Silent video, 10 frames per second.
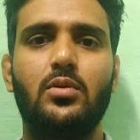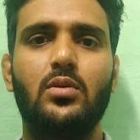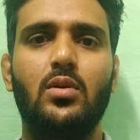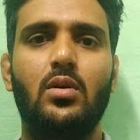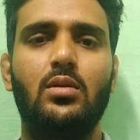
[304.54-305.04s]

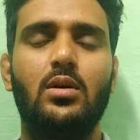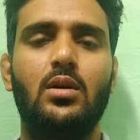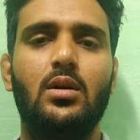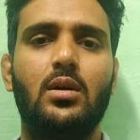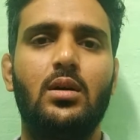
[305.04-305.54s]
protocol,
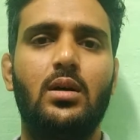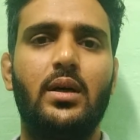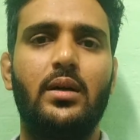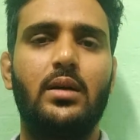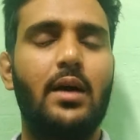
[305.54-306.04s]

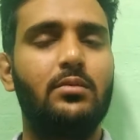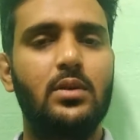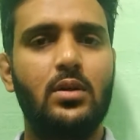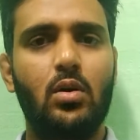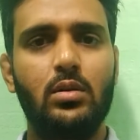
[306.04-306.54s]
and I've
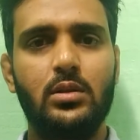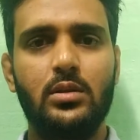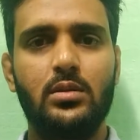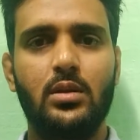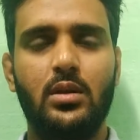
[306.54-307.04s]
done all
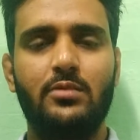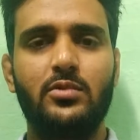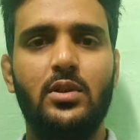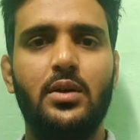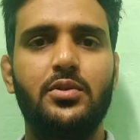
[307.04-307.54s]
this
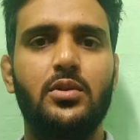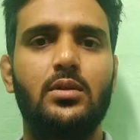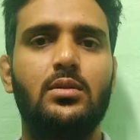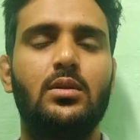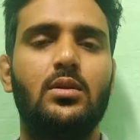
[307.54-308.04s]

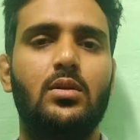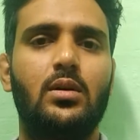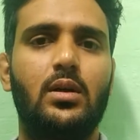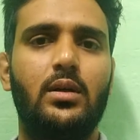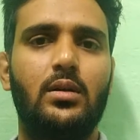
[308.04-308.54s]
configuration,
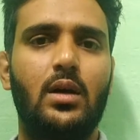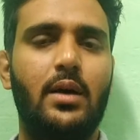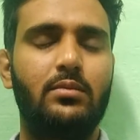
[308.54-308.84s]
and